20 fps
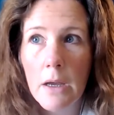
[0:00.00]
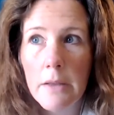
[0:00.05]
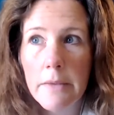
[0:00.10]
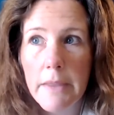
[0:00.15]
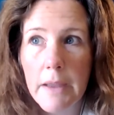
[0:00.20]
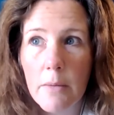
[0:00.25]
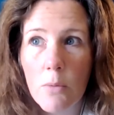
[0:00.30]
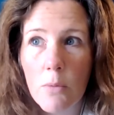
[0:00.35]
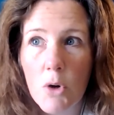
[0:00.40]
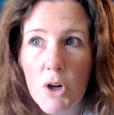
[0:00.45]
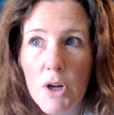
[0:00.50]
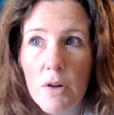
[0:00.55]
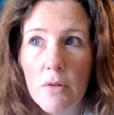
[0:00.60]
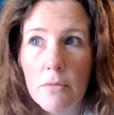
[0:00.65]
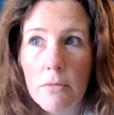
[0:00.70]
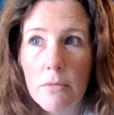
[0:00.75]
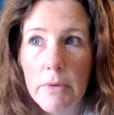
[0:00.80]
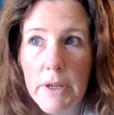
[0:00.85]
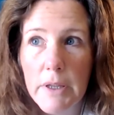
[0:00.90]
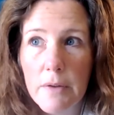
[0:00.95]
They work
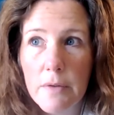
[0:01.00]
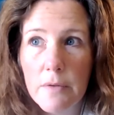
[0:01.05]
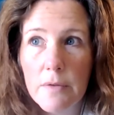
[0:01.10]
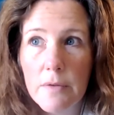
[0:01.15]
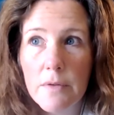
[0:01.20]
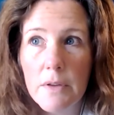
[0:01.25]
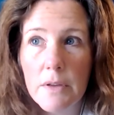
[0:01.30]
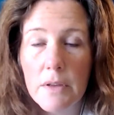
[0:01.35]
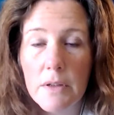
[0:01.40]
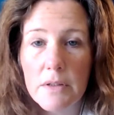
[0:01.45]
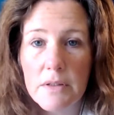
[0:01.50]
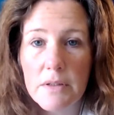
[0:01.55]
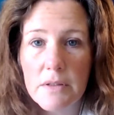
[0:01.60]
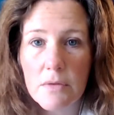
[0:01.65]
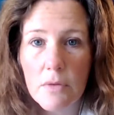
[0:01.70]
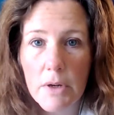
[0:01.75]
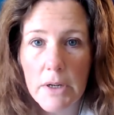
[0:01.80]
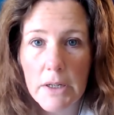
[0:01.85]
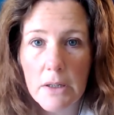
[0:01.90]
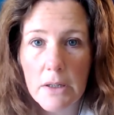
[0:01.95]
with the
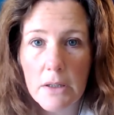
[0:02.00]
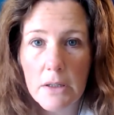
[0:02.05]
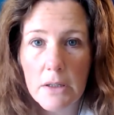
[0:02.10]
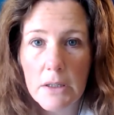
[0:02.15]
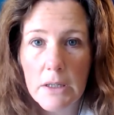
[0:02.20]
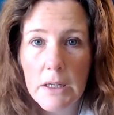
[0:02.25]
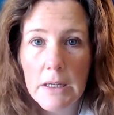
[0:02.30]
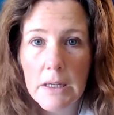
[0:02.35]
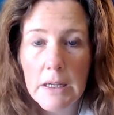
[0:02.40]
soil.